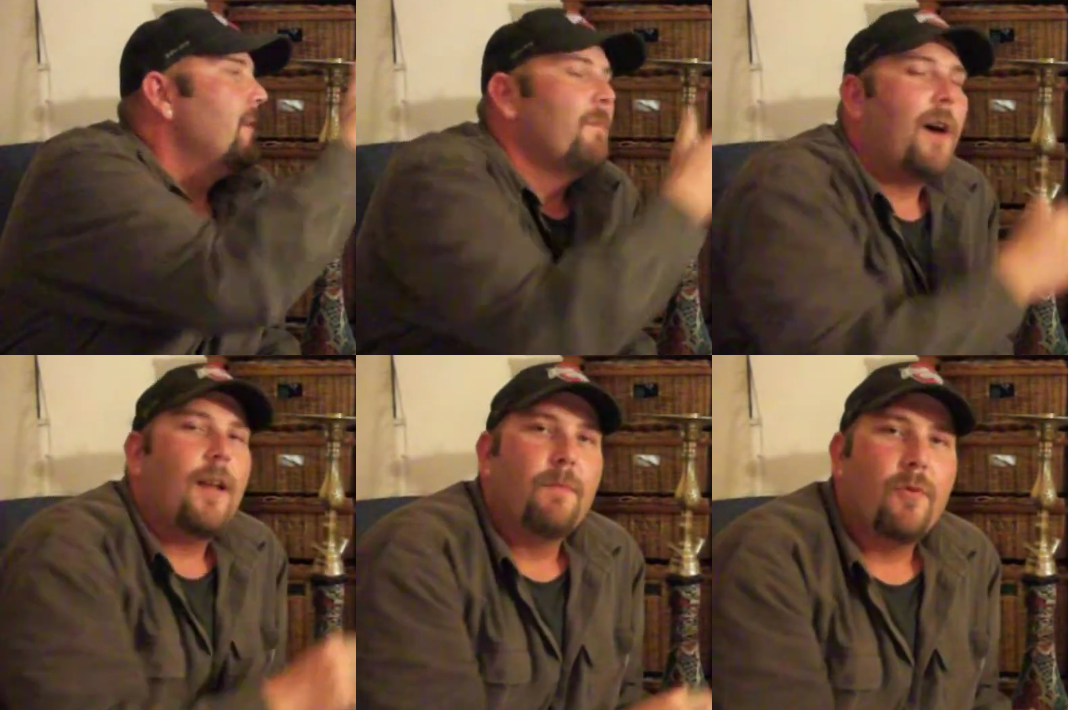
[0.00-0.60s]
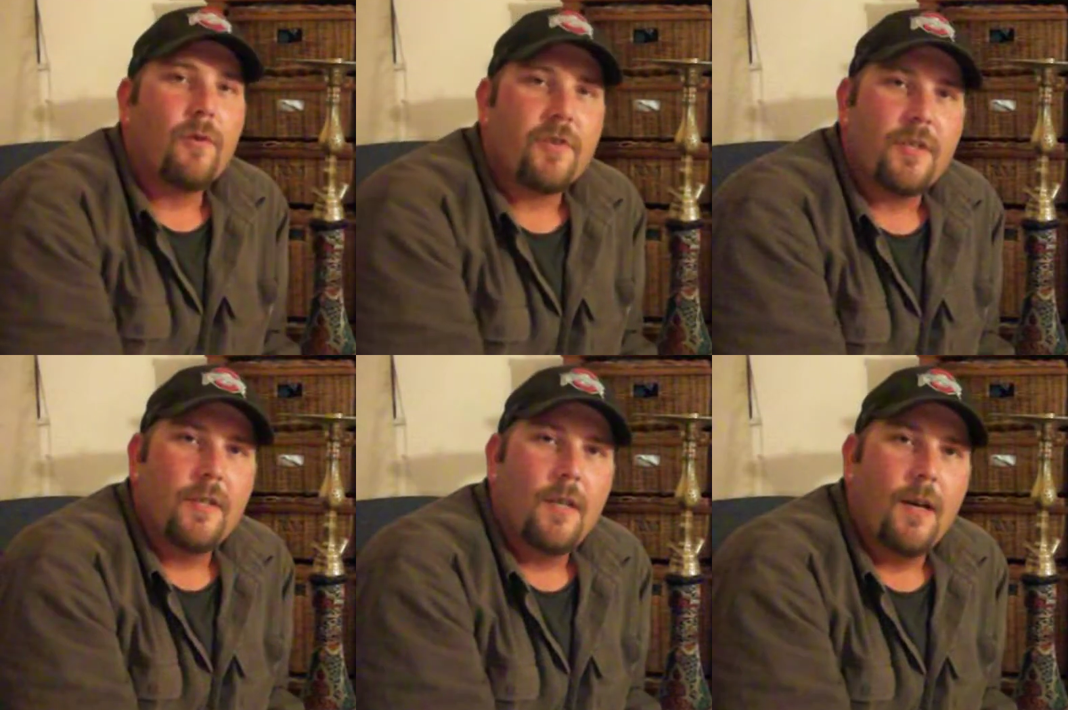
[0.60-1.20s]
bottom
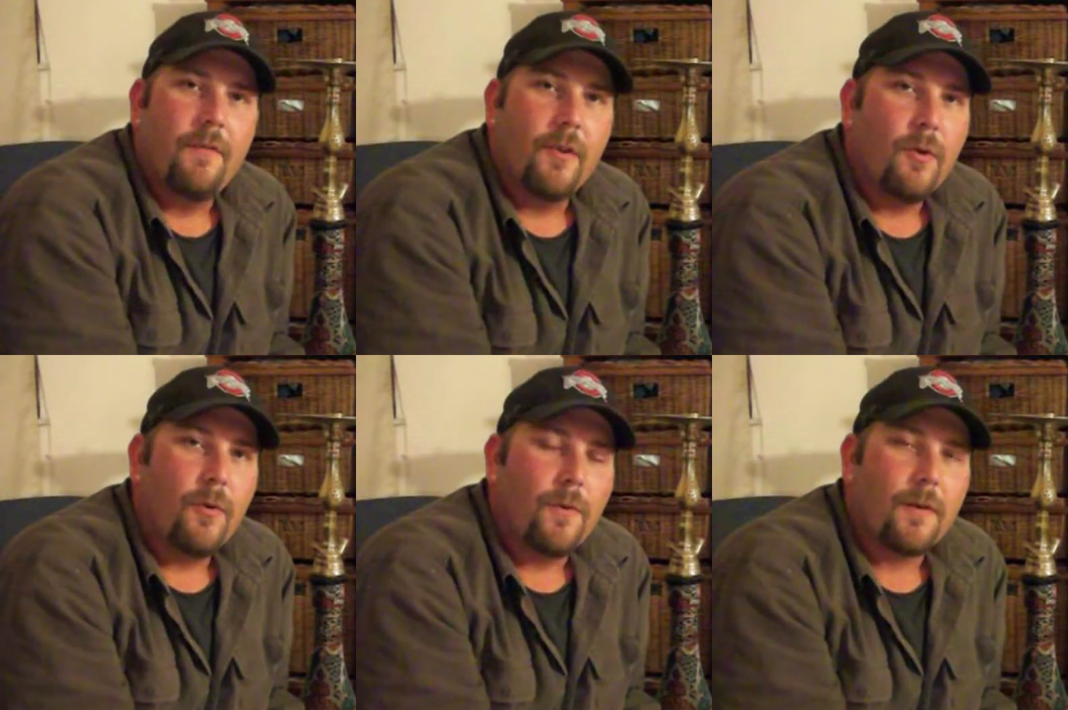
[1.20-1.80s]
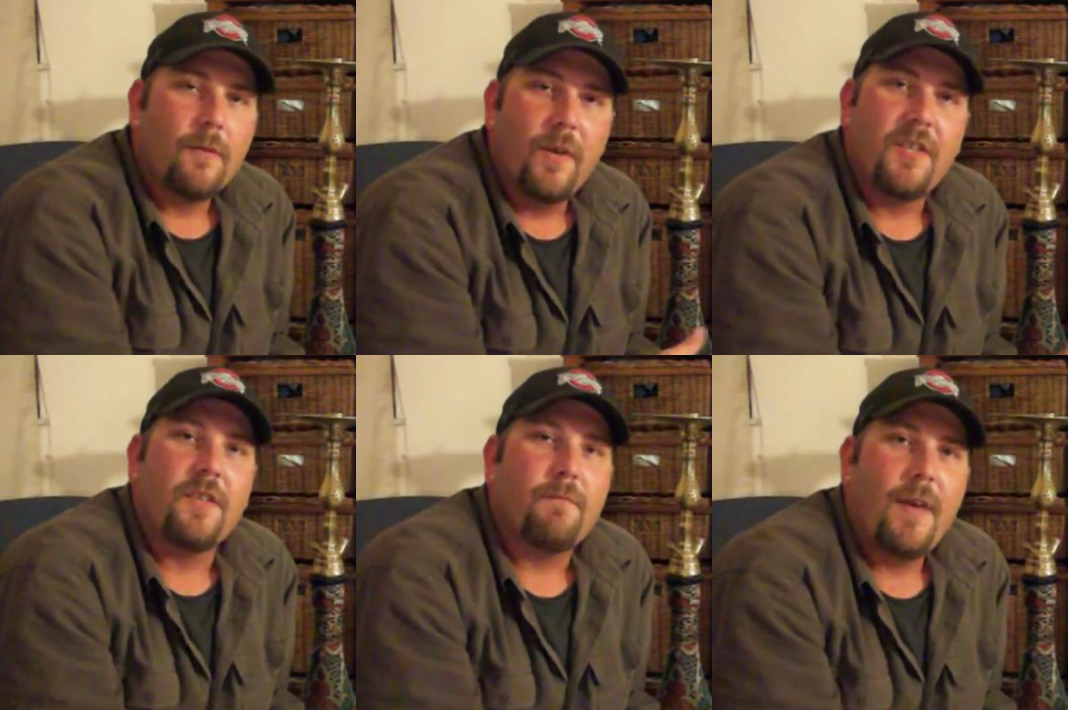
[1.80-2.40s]
portion of the holder,
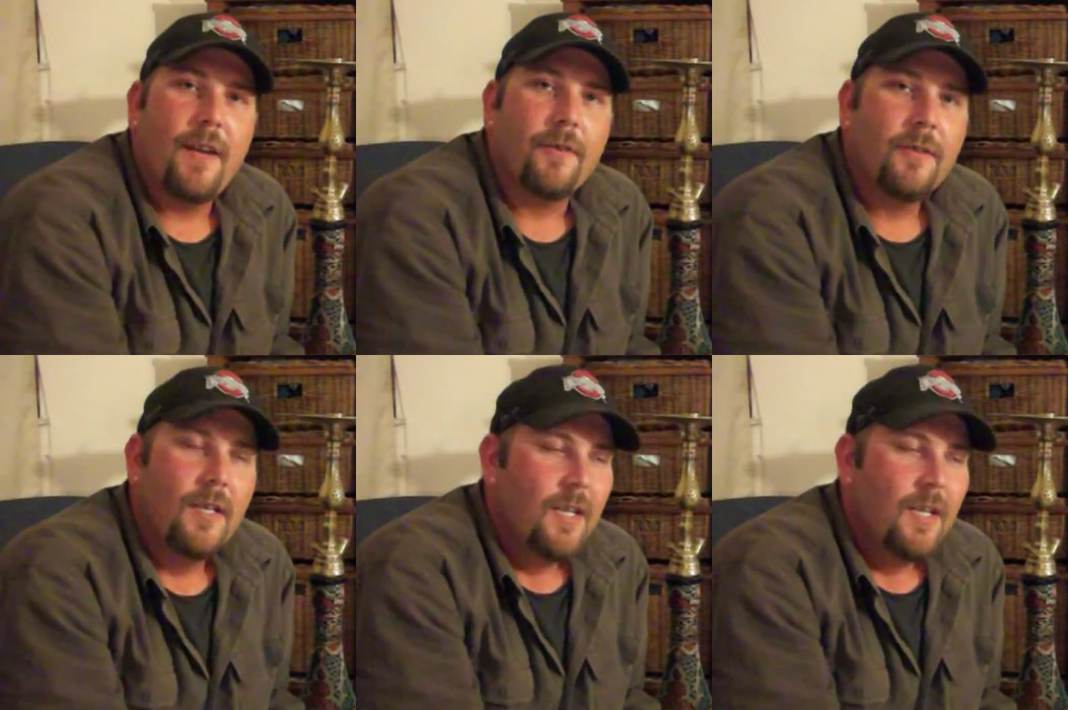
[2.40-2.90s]
which is metal,